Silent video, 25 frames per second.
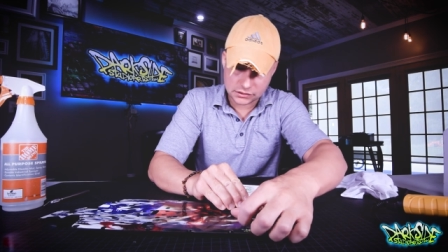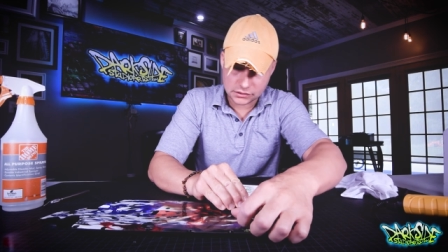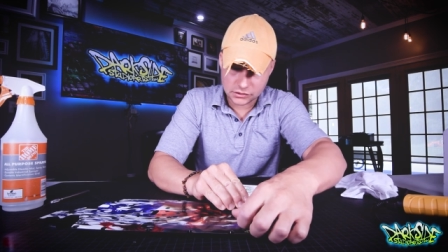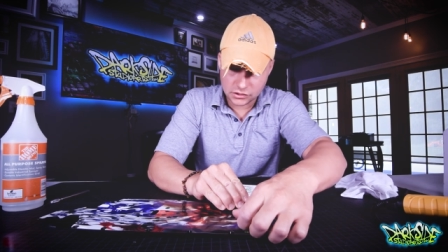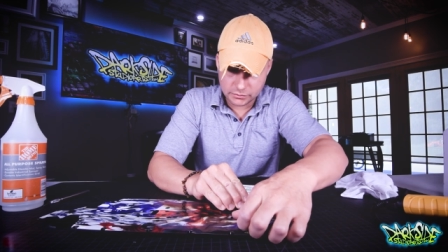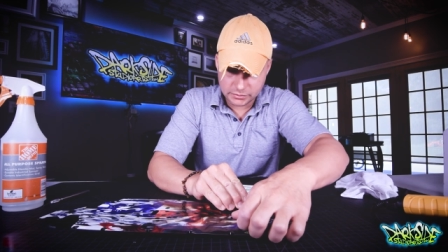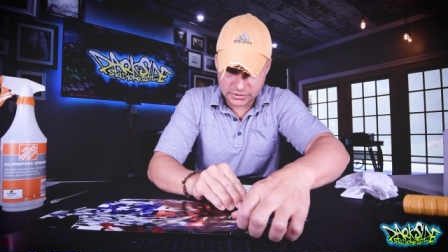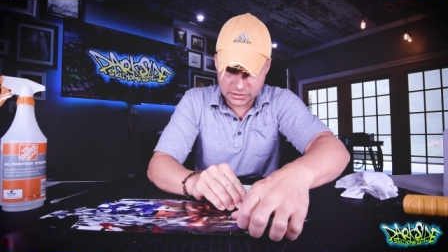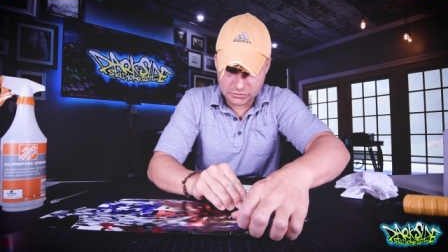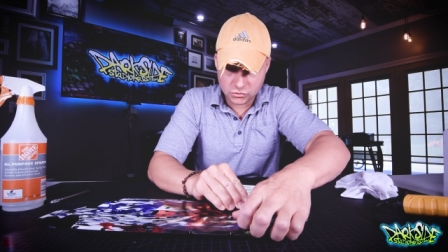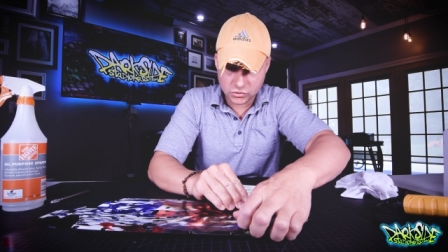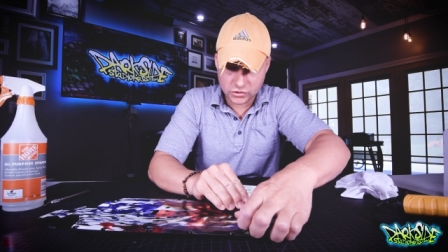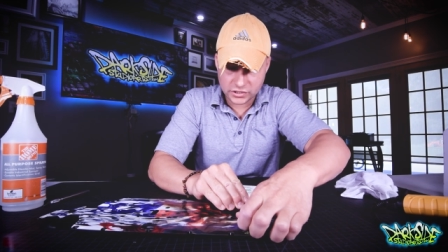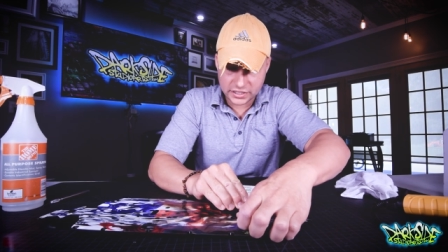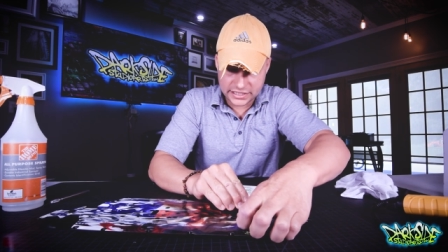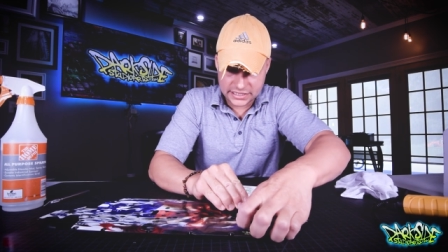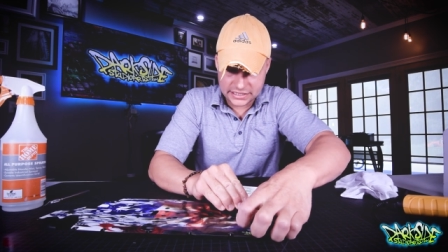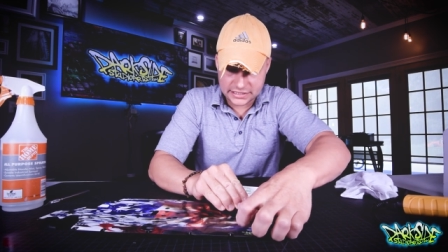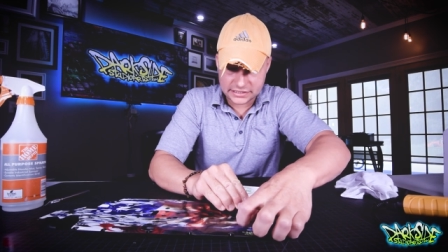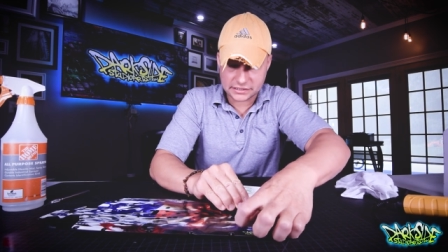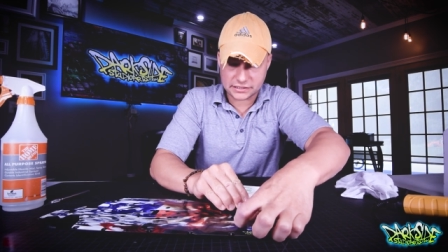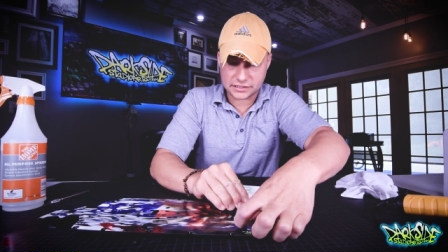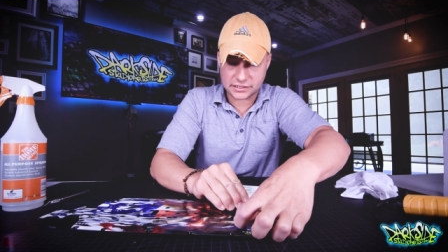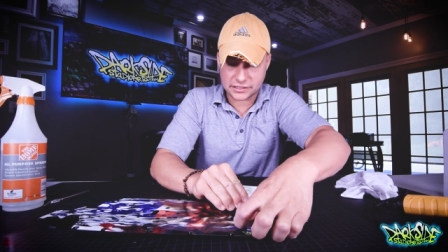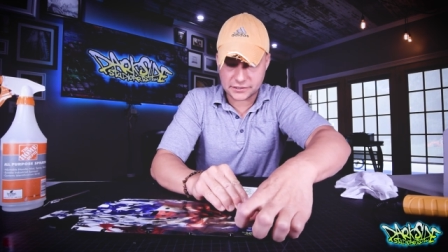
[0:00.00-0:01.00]
little bit more
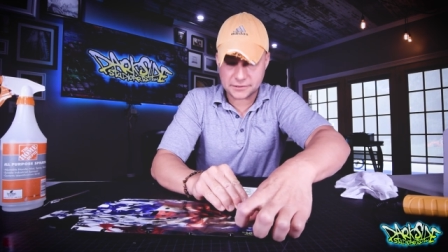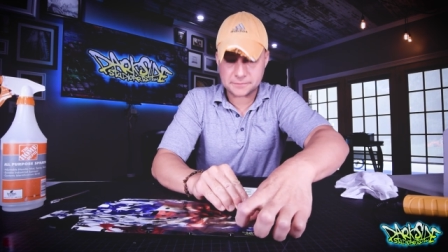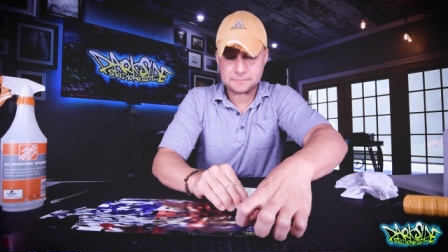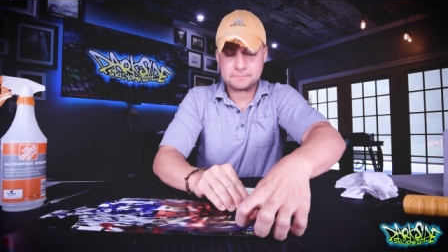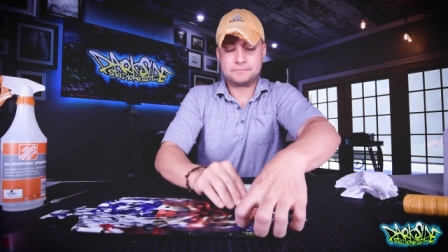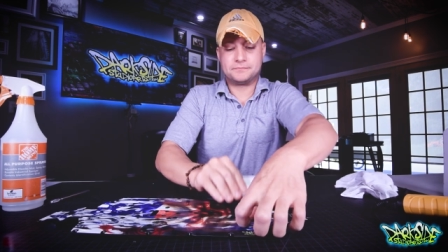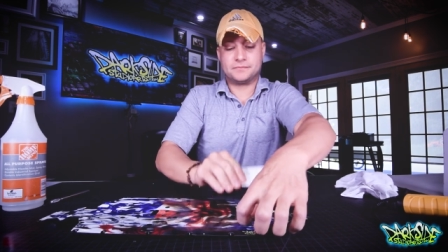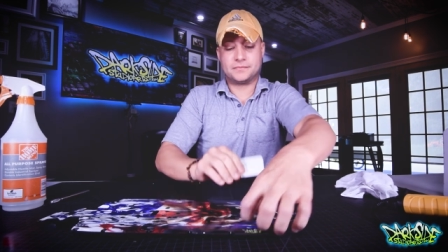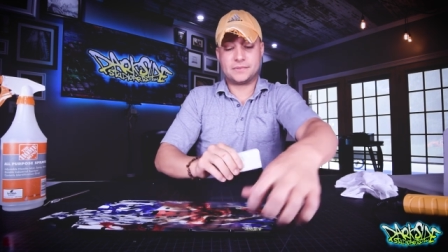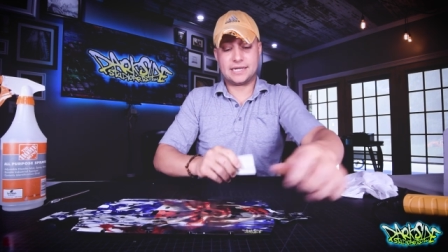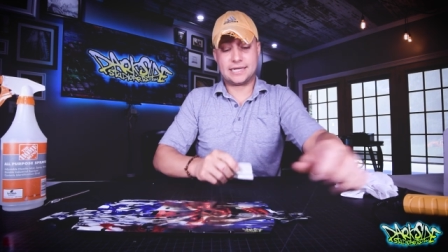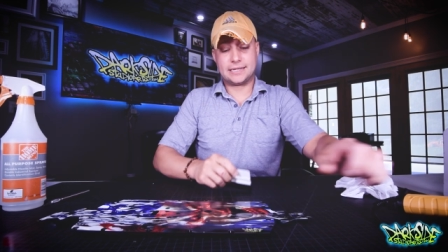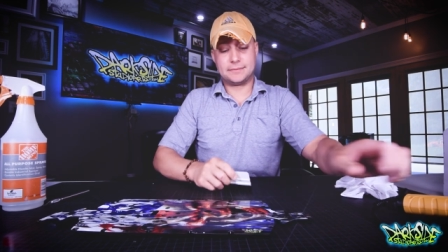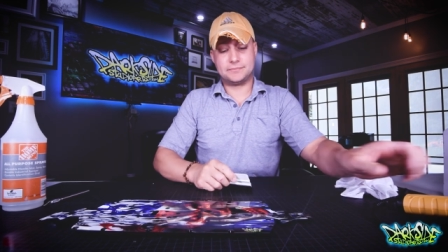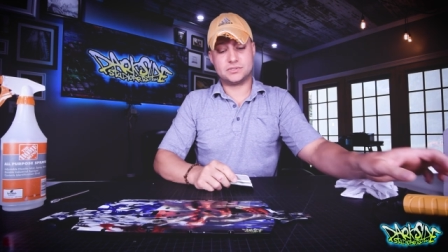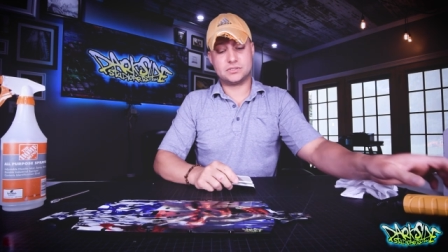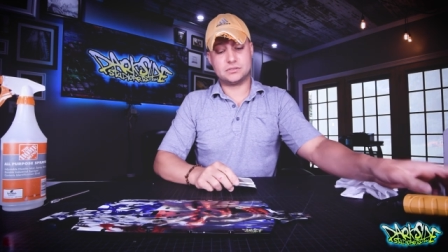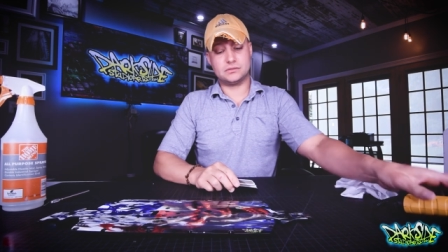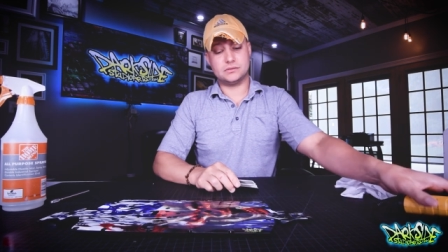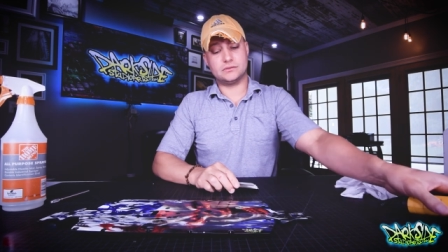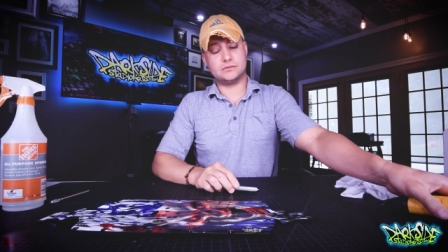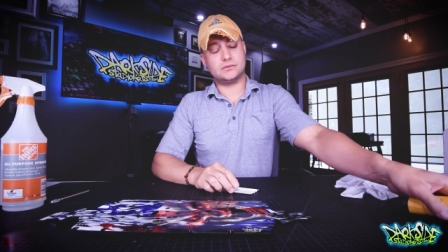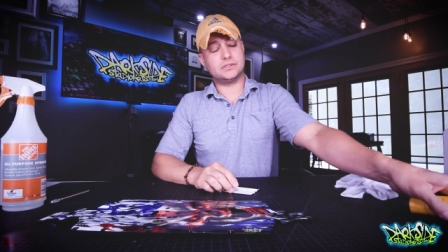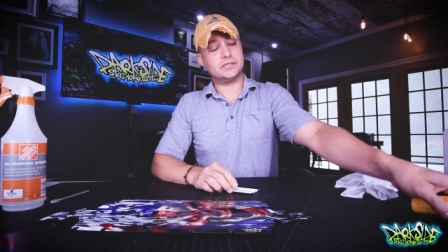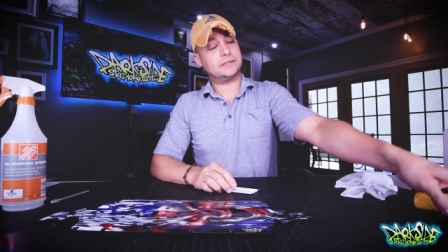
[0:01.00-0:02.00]
heat in here,
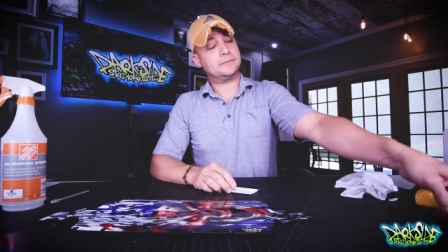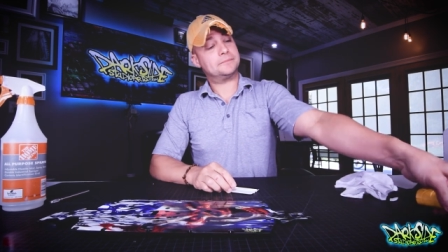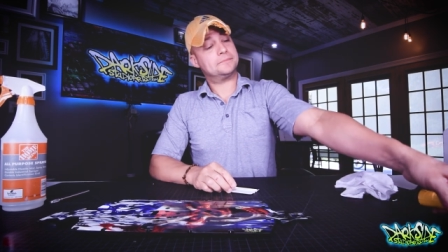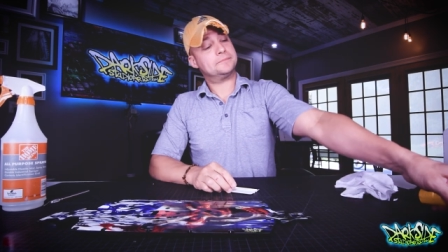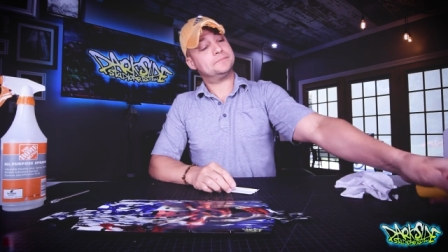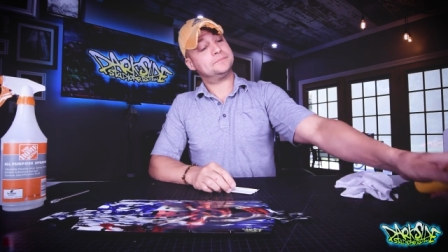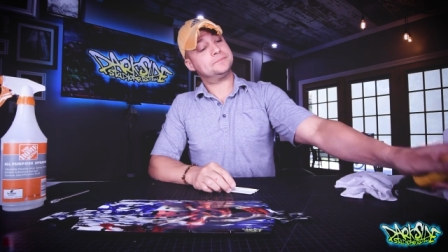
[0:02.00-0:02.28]
absolutely.